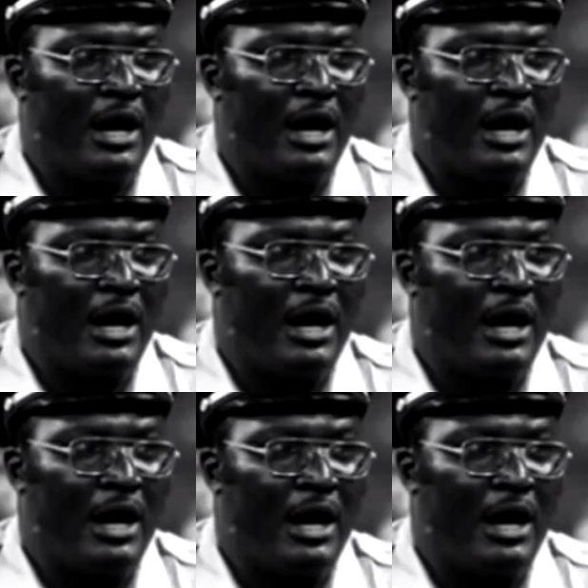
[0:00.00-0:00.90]

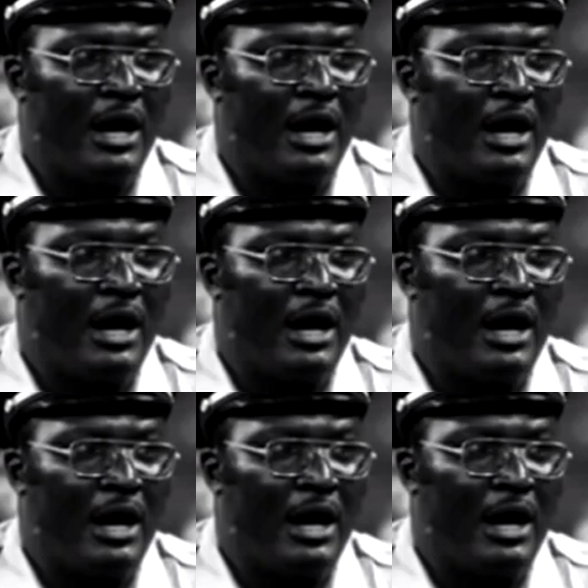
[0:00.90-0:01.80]

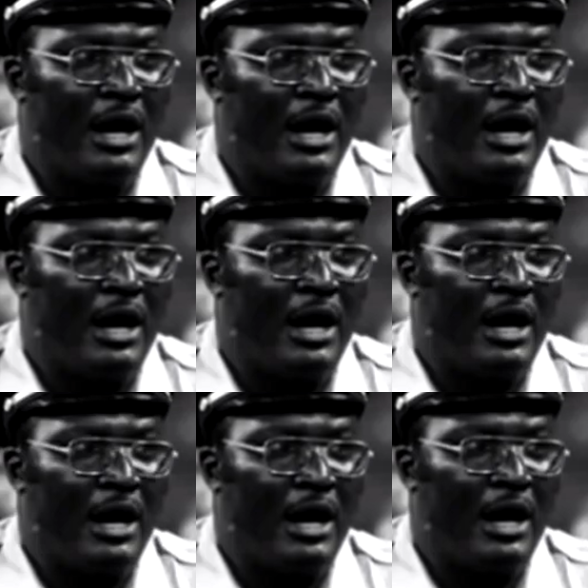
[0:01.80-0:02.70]

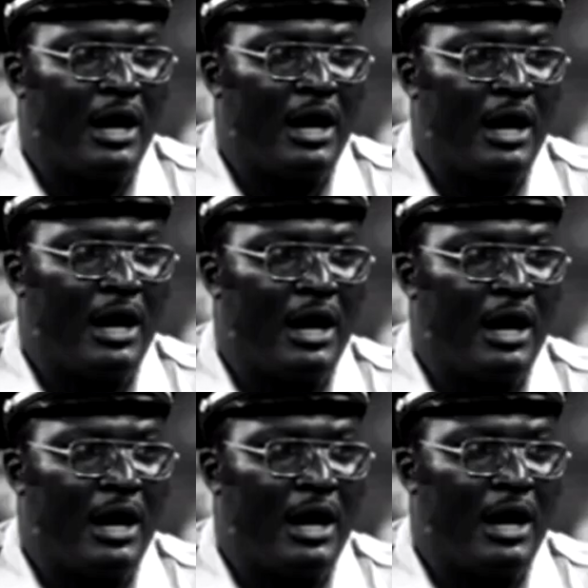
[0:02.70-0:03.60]

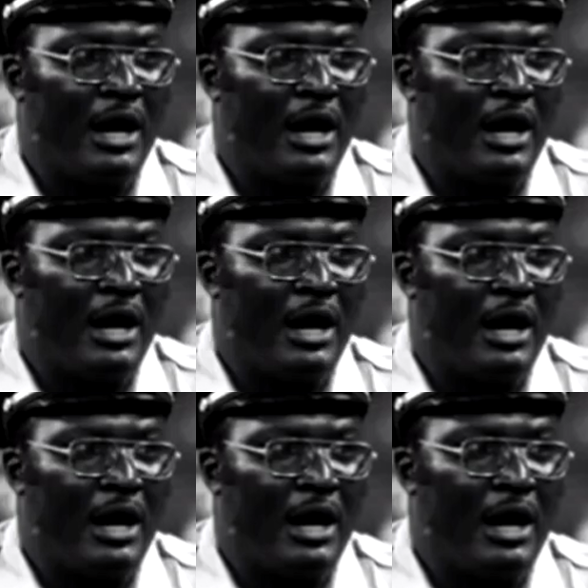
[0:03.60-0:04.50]

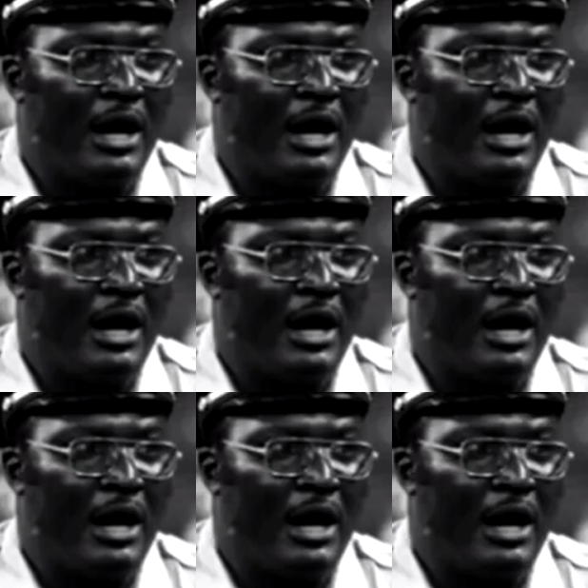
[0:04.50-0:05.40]

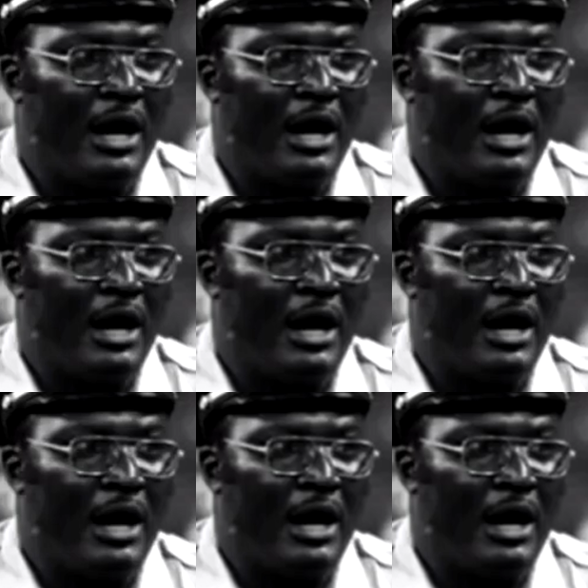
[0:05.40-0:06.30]

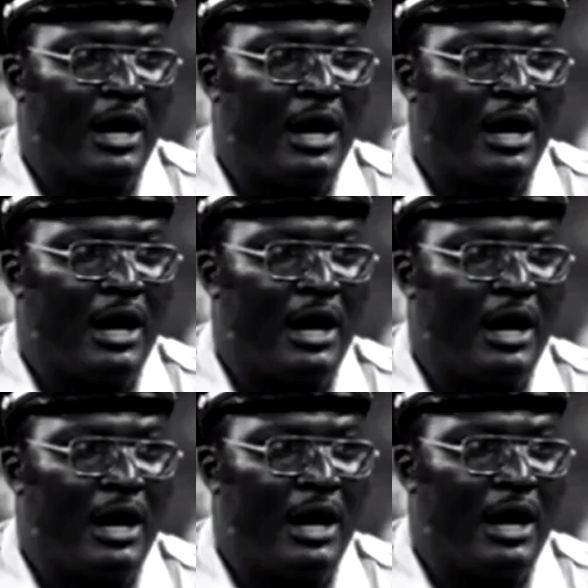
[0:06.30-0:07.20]

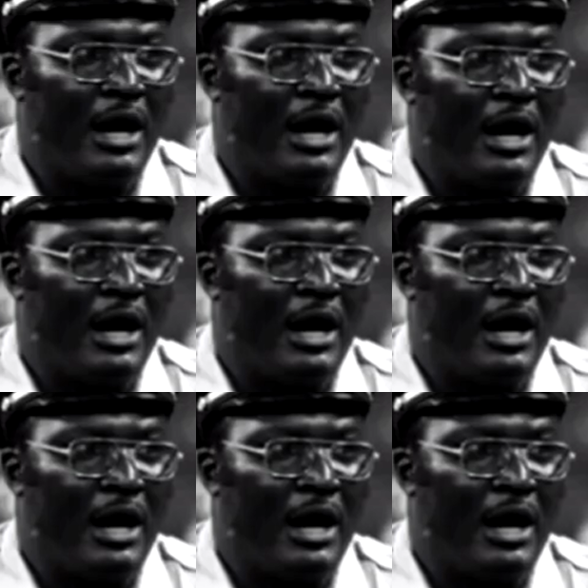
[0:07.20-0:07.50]
(silent)